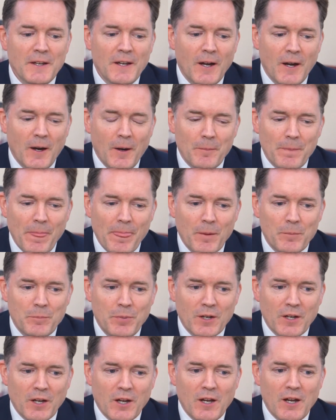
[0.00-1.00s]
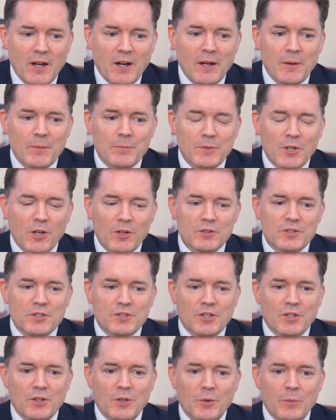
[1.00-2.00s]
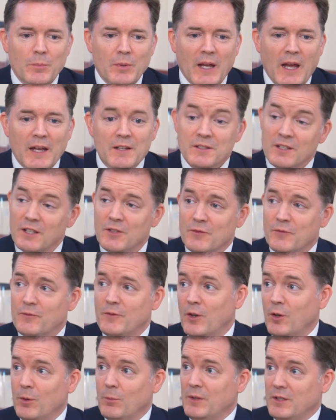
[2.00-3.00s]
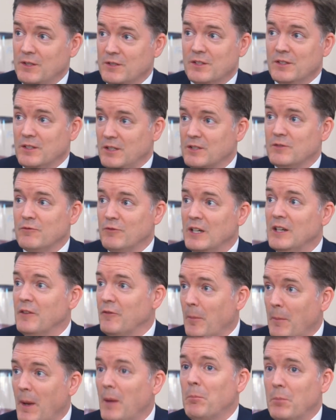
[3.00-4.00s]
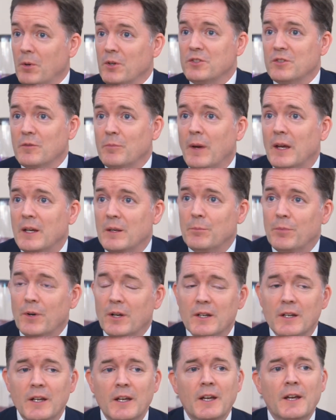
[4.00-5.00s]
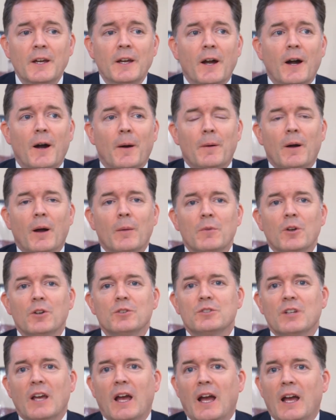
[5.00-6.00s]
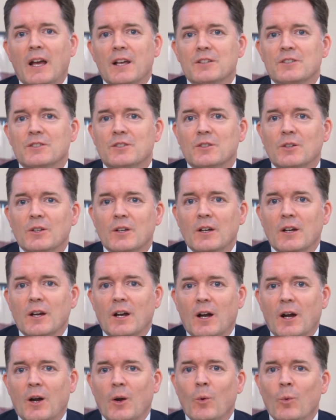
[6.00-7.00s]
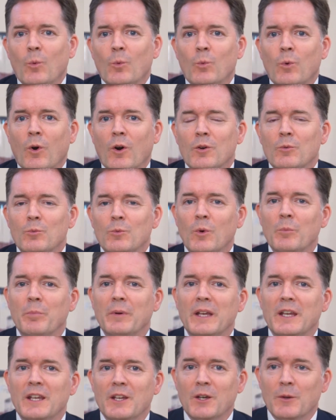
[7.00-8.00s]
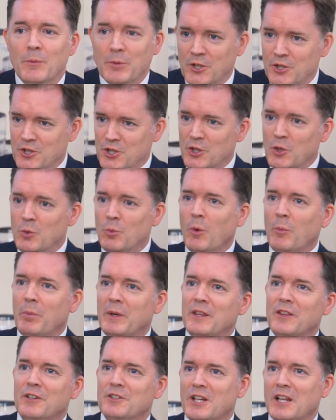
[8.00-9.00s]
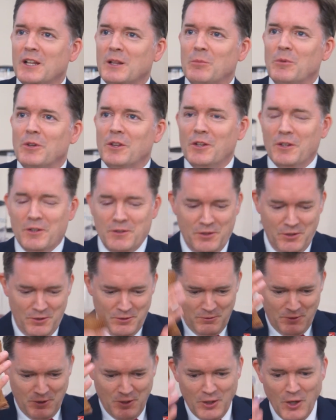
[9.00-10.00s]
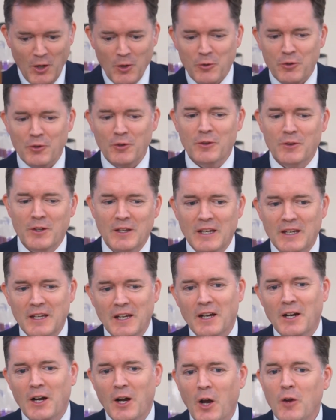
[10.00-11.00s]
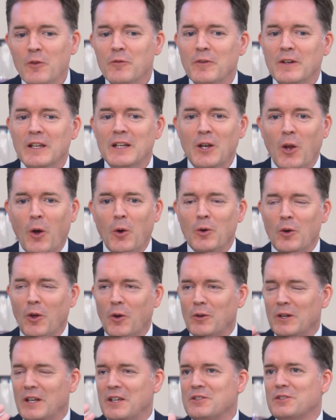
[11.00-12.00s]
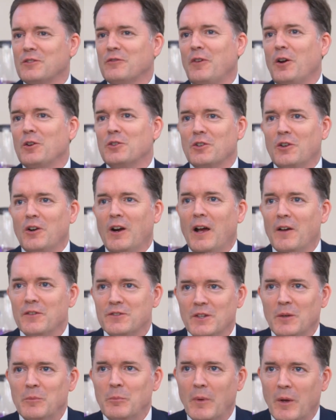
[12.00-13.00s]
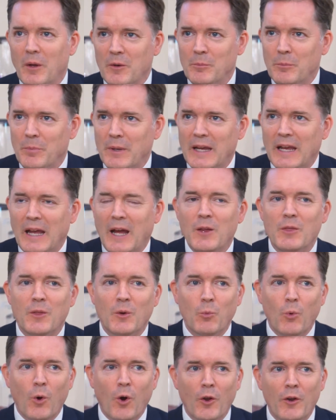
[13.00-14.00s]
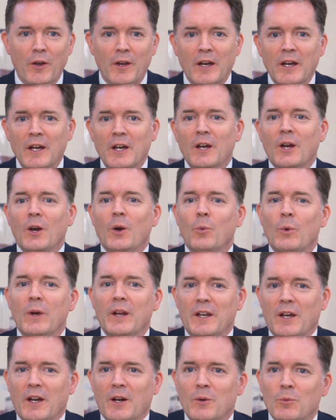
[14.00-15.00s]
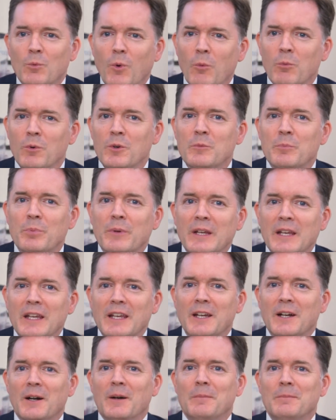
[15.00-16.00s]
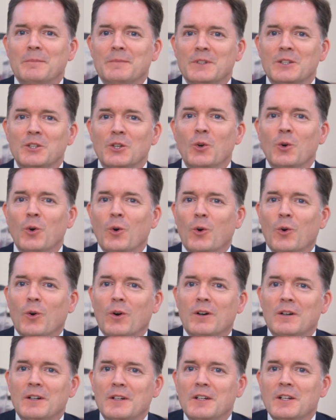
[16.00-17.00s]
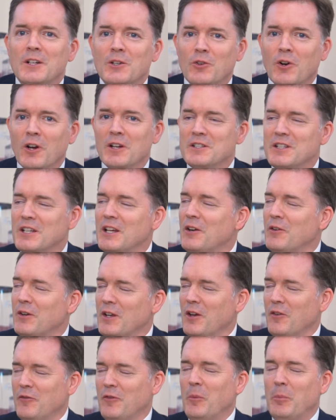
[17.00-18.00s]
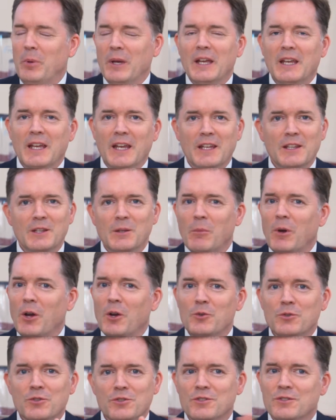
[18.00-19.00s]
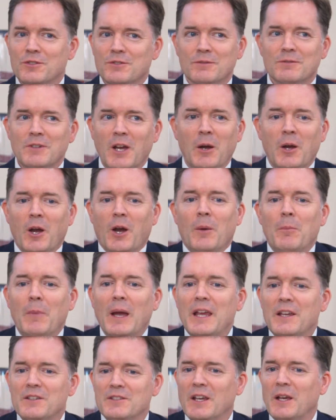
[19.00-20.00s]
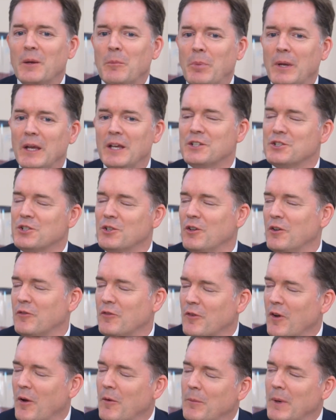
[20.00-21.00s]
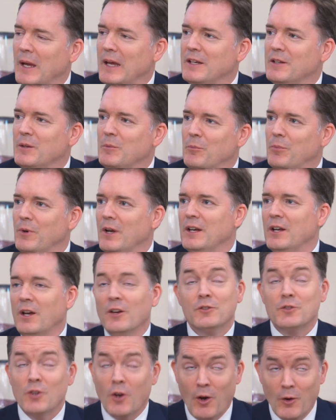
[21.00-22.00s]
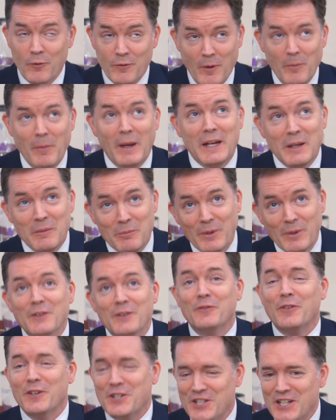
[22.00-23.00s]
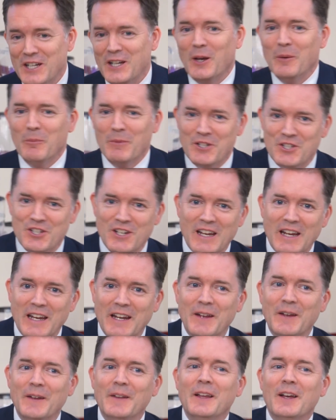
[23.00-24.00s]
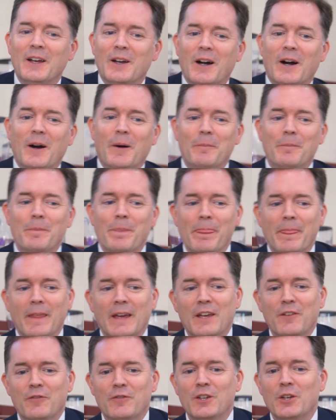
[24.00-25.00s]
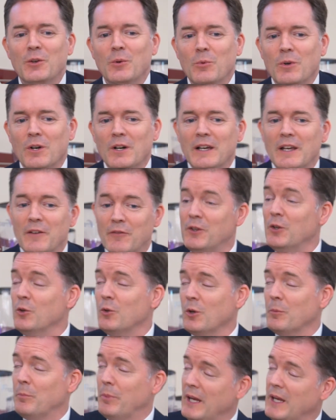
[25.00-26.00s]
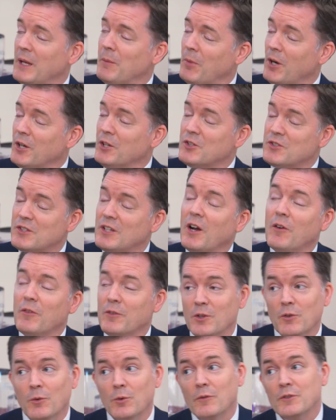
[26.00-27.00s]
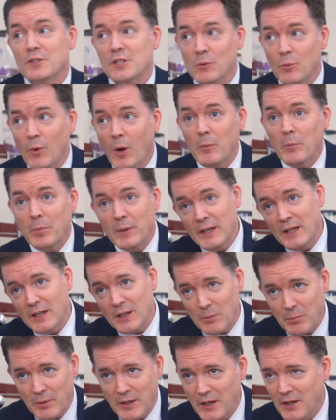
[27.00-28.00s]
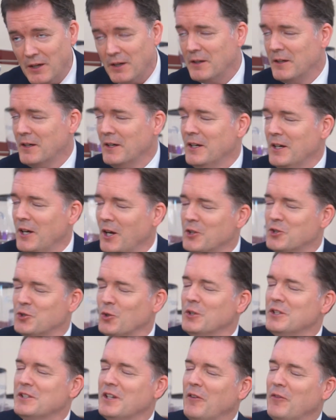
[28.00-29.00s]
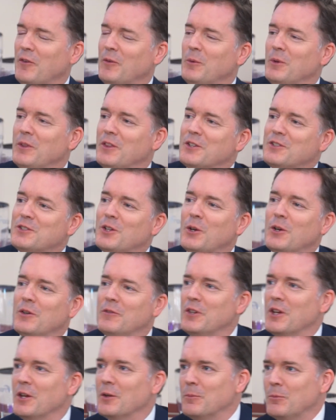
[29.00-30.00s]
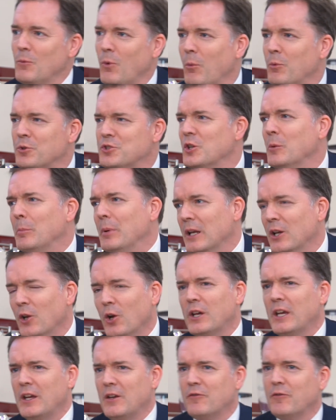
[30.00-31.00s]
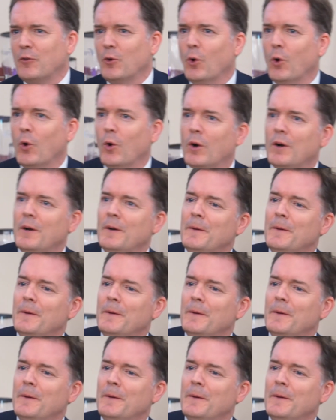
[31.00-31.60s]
But I'm going to, as this film is really for members of Made in Britain, I'm going to ask what will be, because you will be the gentleman that go through the hopefully long list of photographs and pick out the one winner. What would be your criteria for picking the most amazing picture of a Made in Britain, of a Made in Fracino machine, if you could pick it by yourself? And obviously you won't be. It'll be a joint effort with the two of you. What would you be looking for?